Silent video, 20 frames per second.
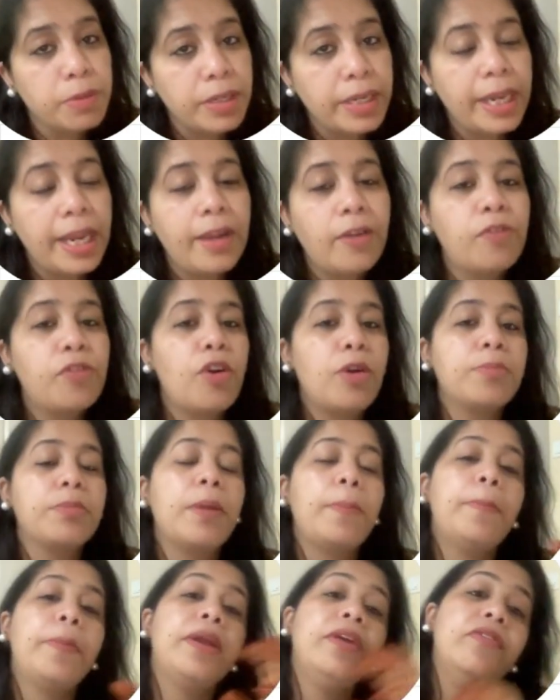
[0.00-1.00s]
take from
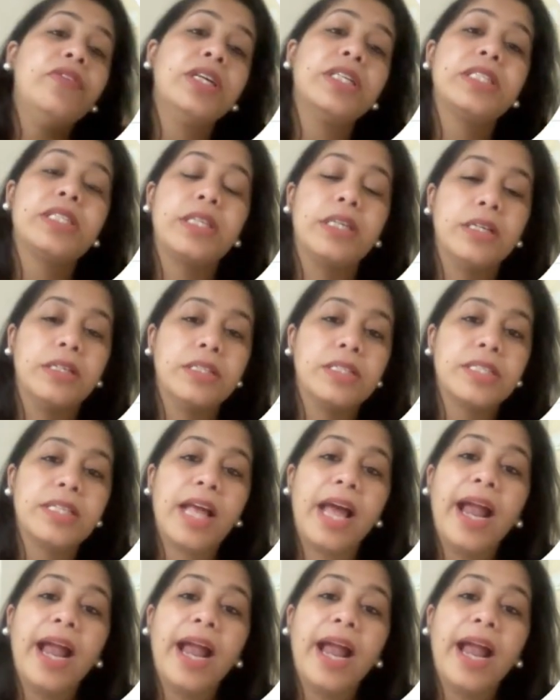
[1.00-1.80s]
the previous years.